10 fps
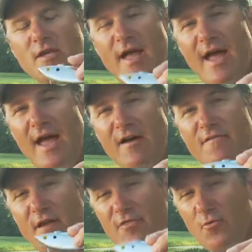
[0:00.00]
in
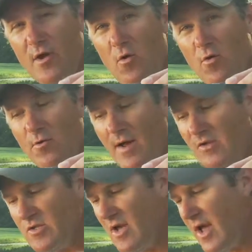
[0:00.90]
1/2 and 3/4
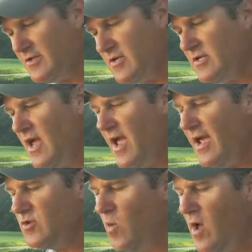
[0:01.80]
ounce sizes,
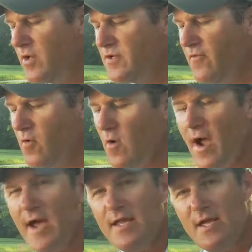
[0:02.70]
as well as a
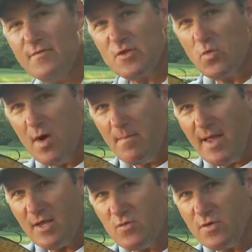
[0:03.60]
variety of swim
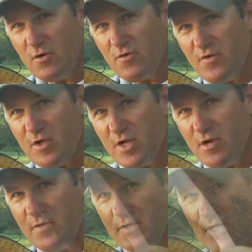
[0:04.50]
baits when those fish get on the